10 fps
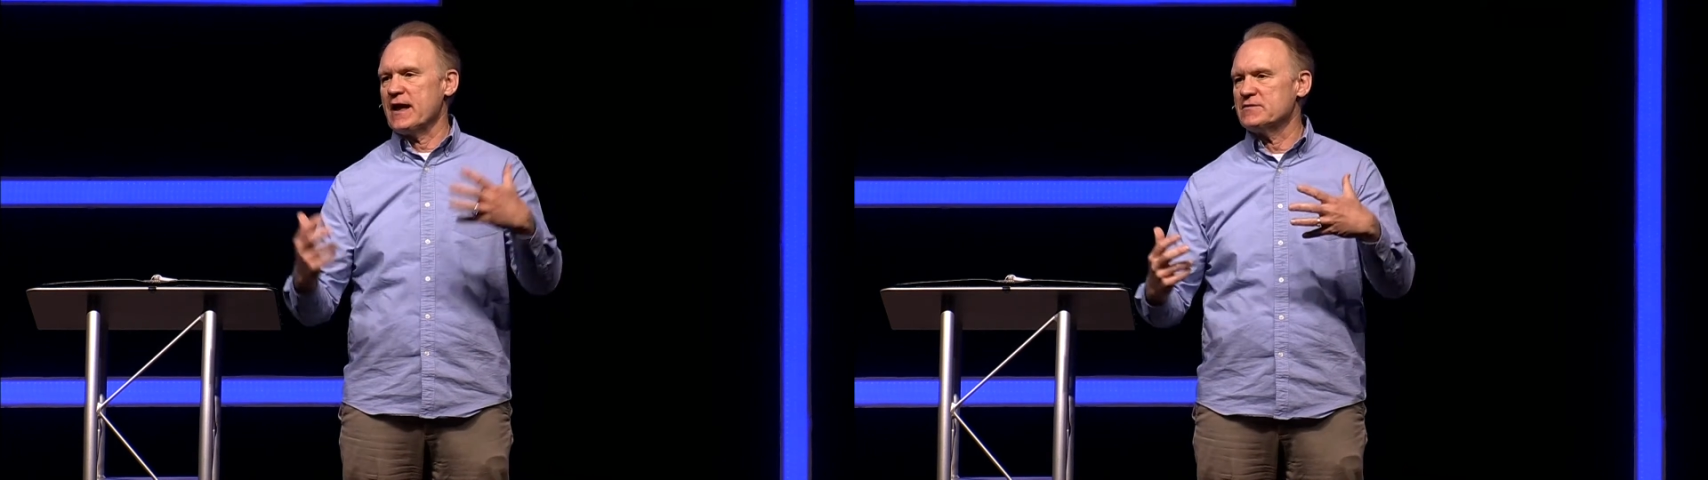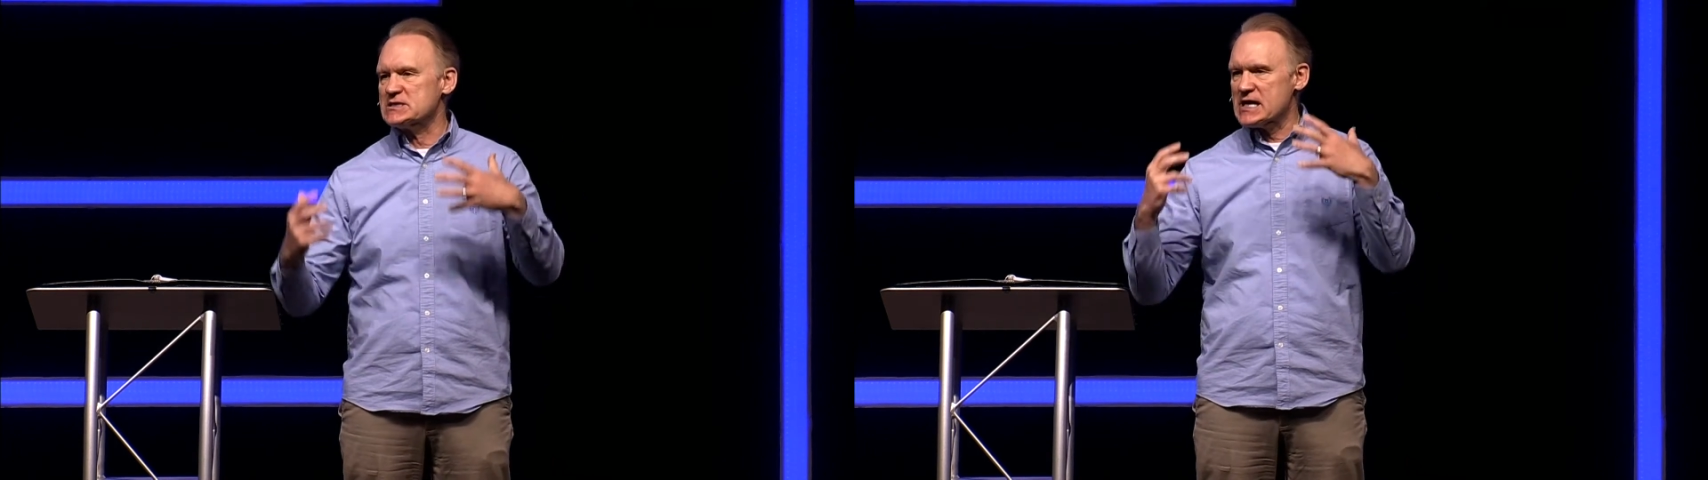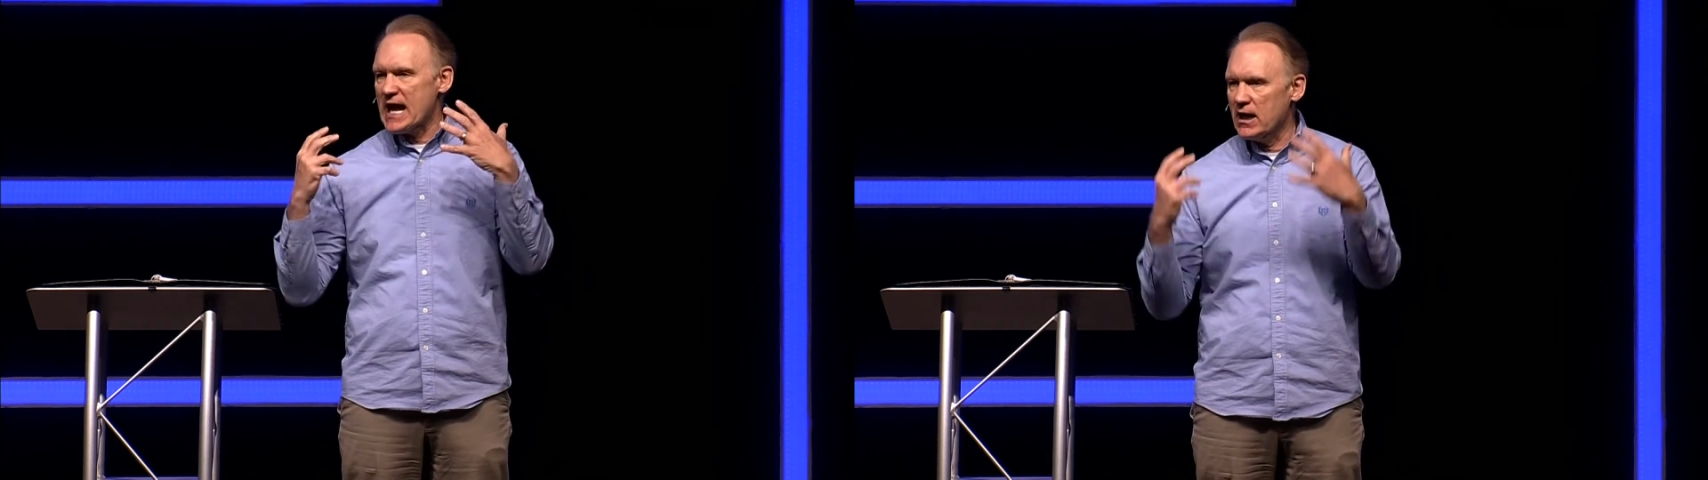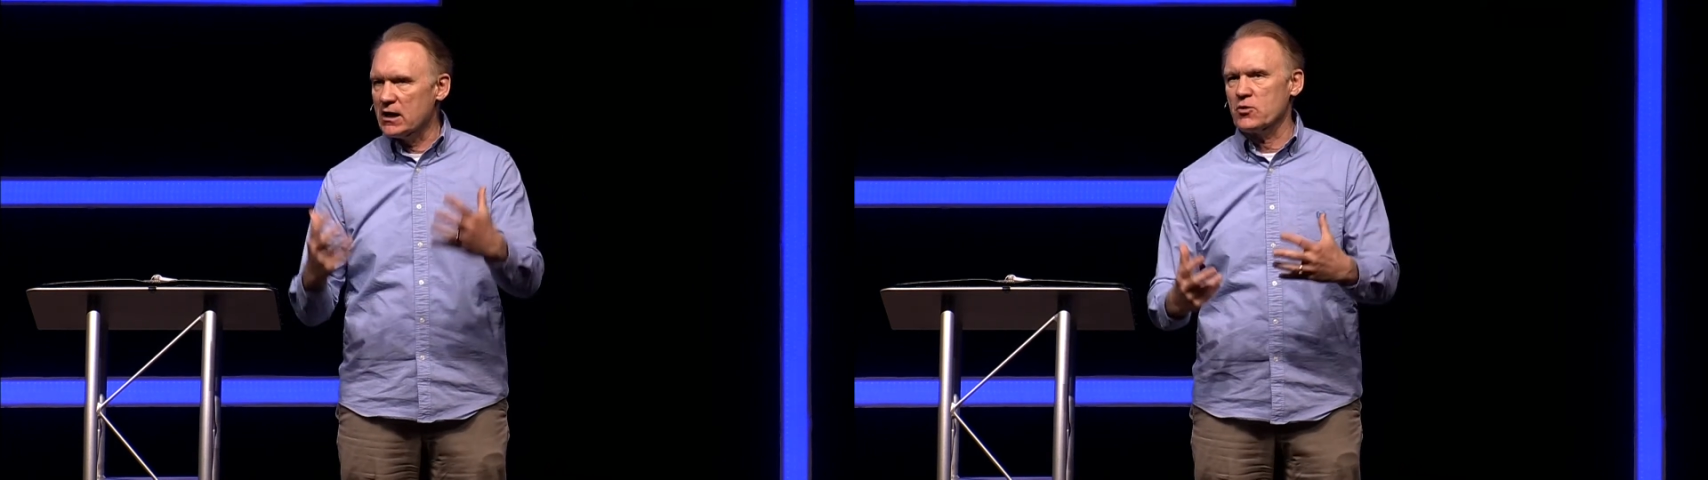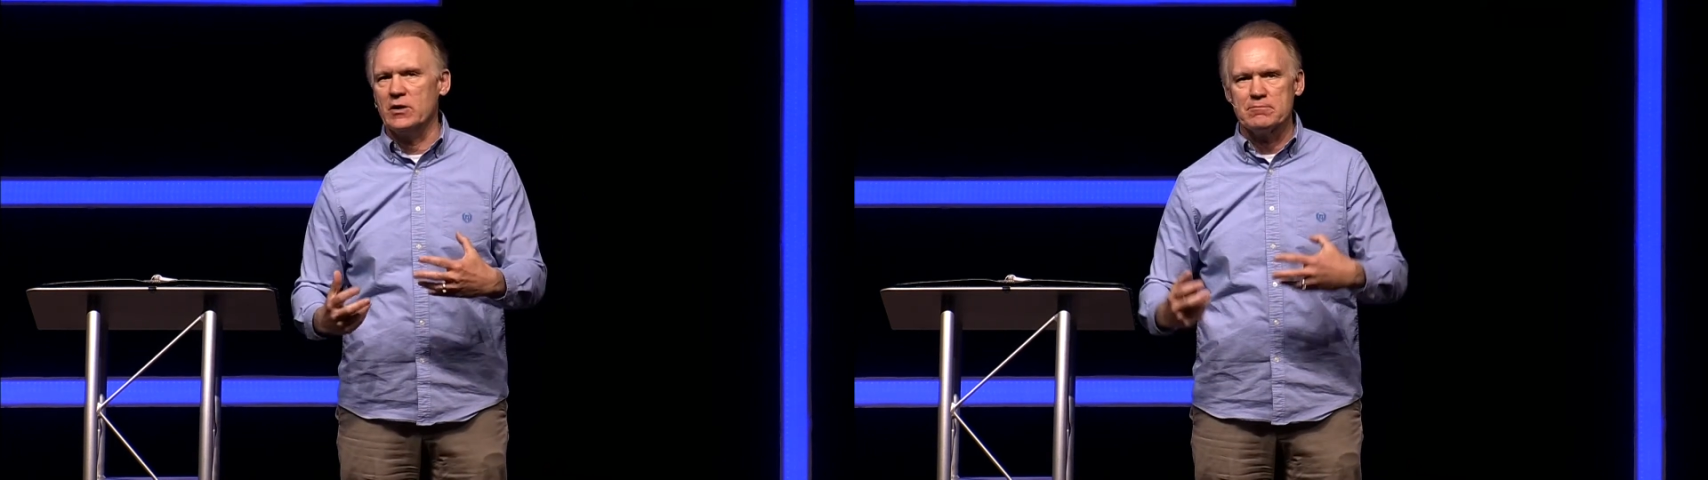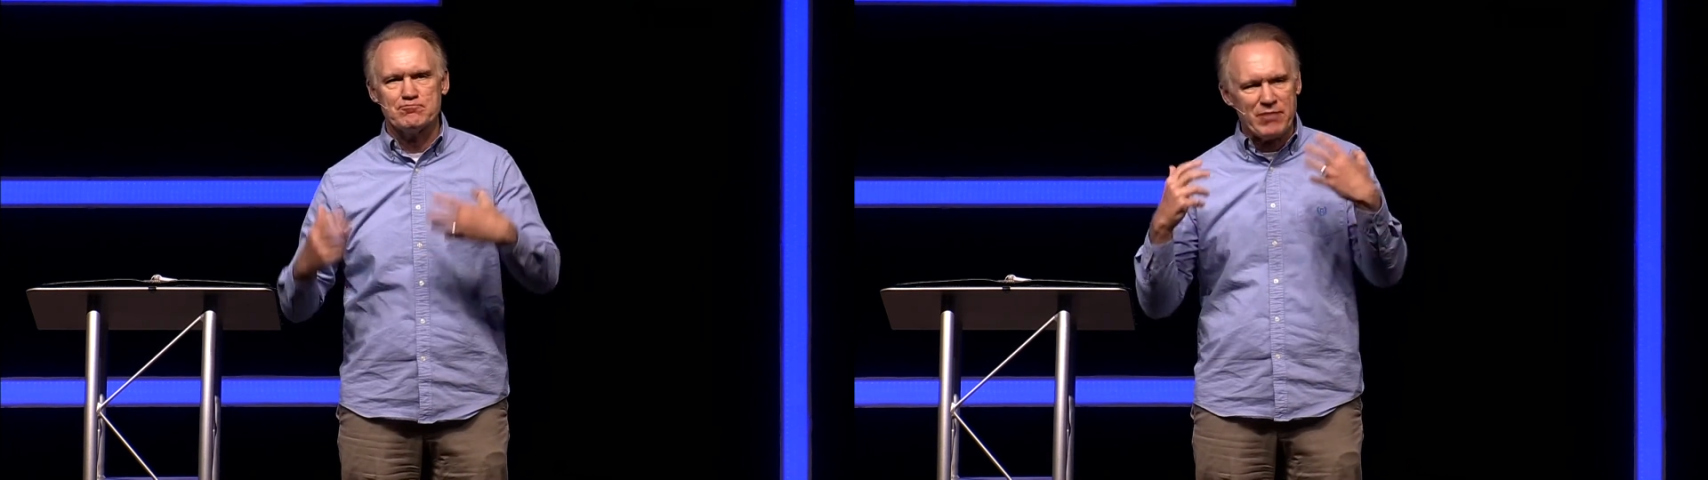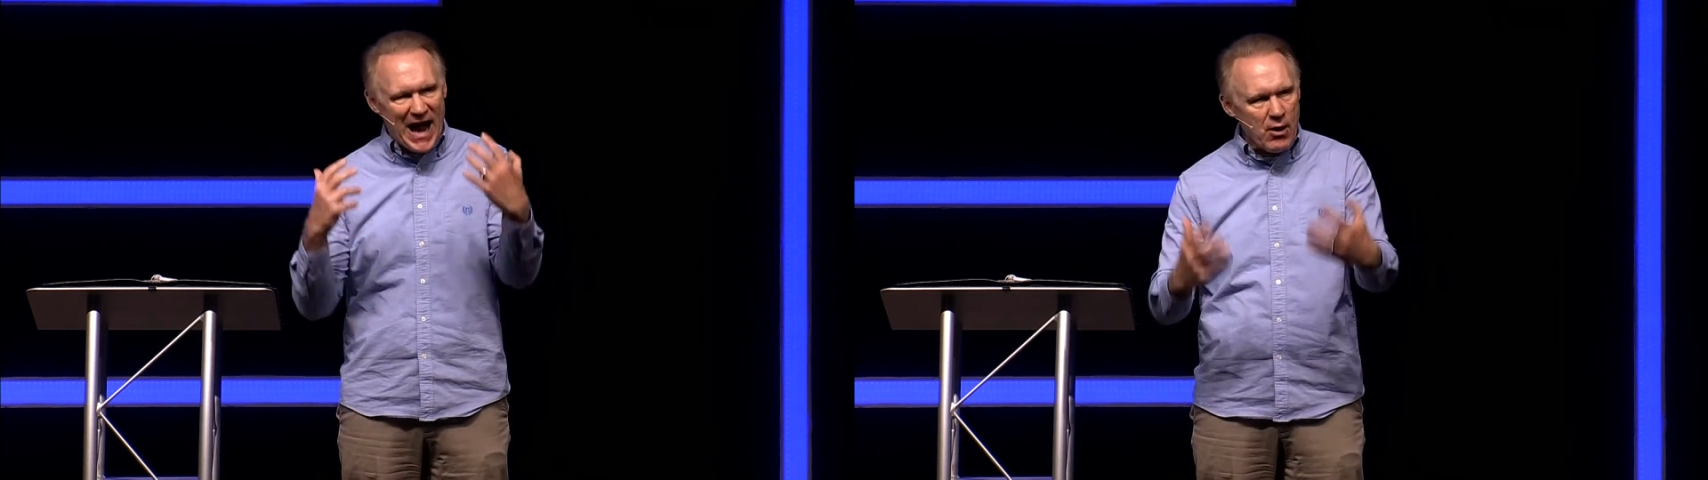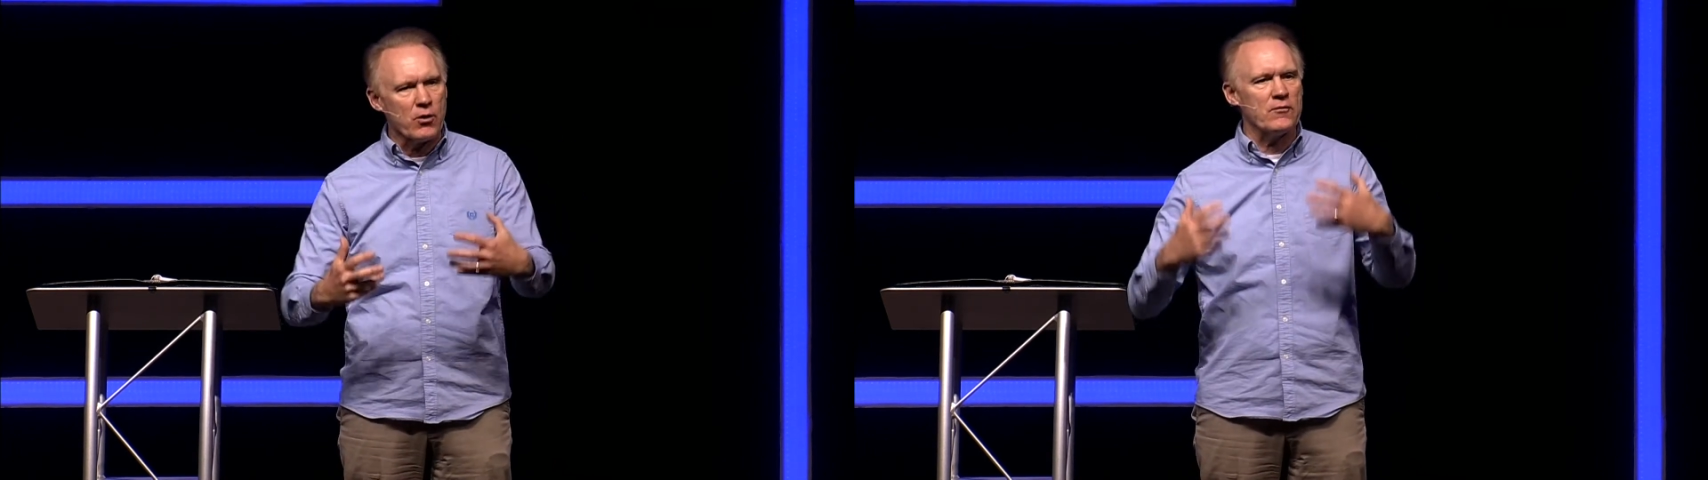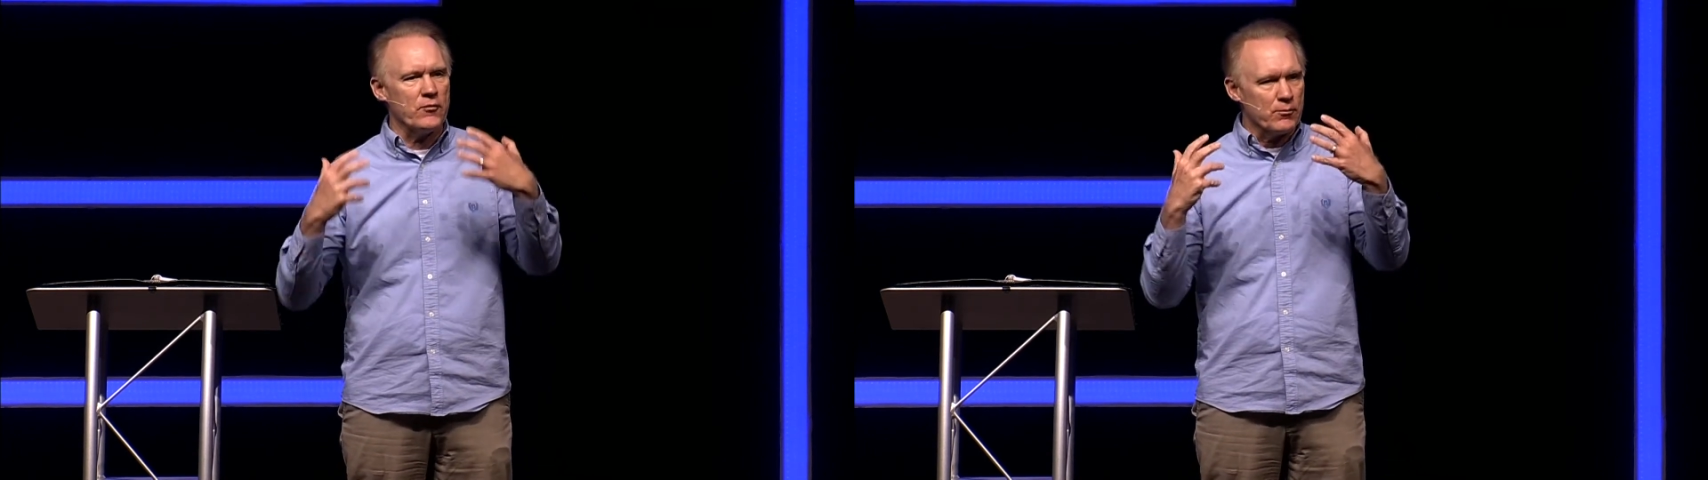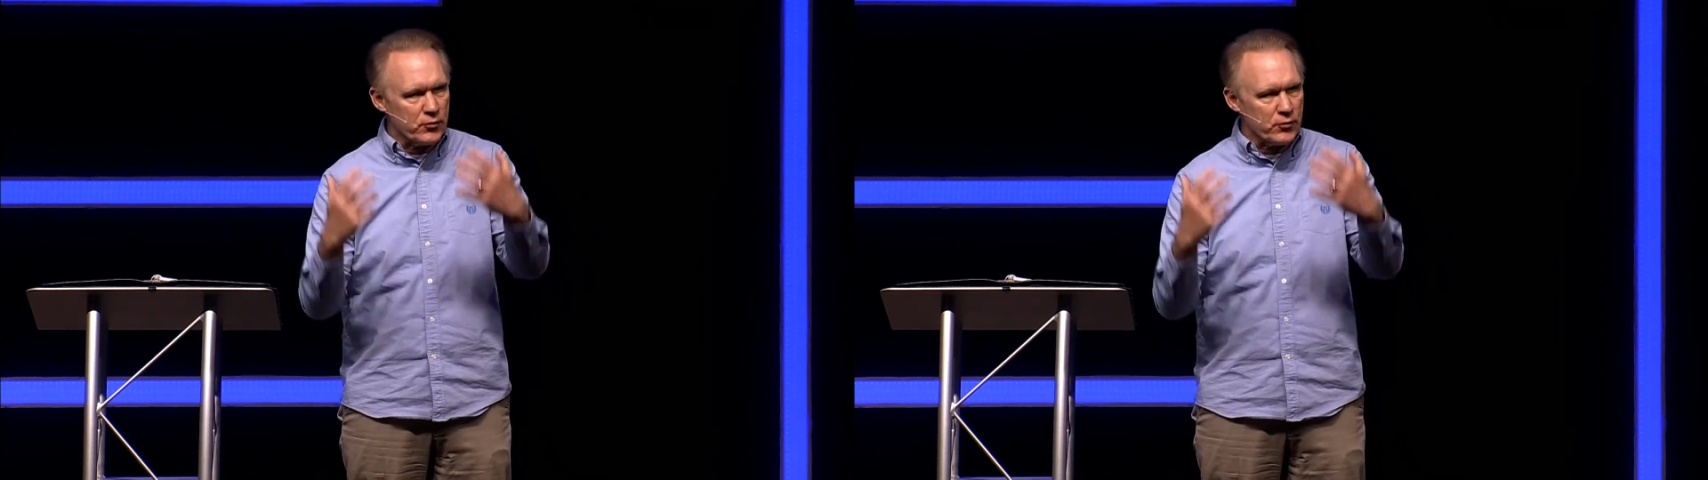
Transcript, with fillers: They have this eloquent, powerful